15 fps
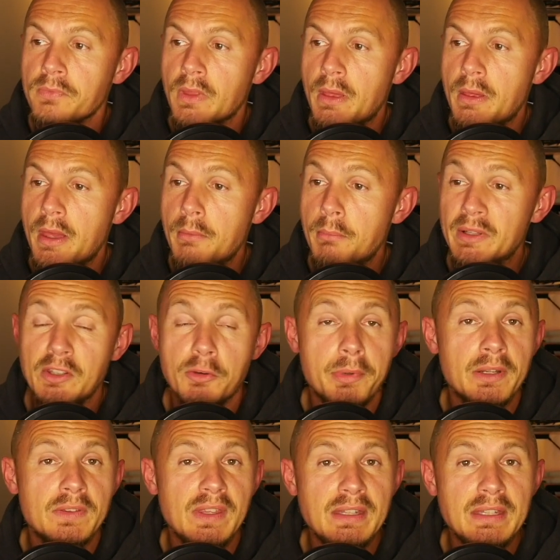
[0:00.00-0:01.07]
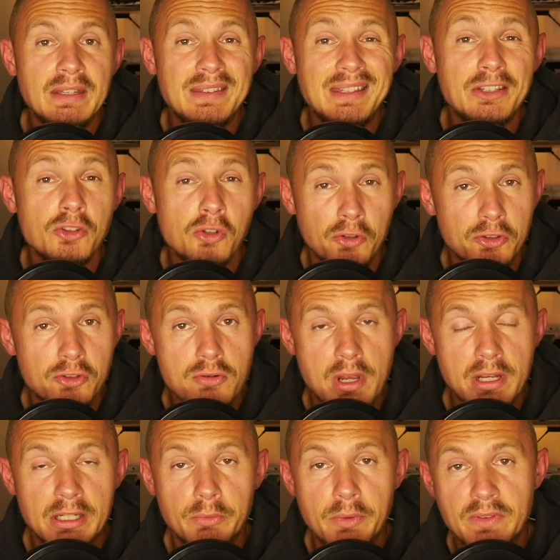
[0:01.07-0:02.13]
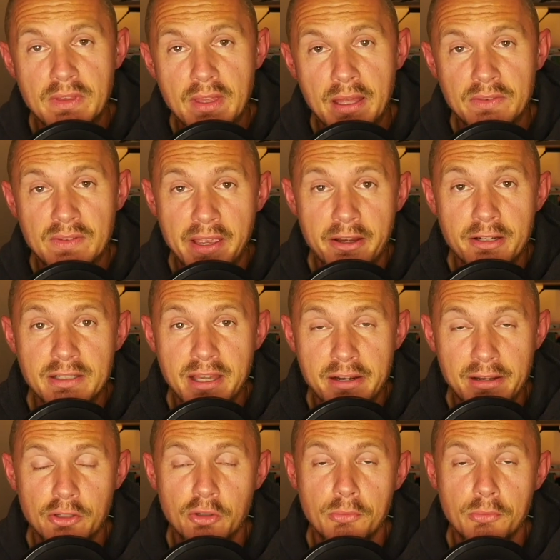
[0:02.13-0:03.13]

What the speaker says: Matteo Berrettini did not struggle with a tired Carreño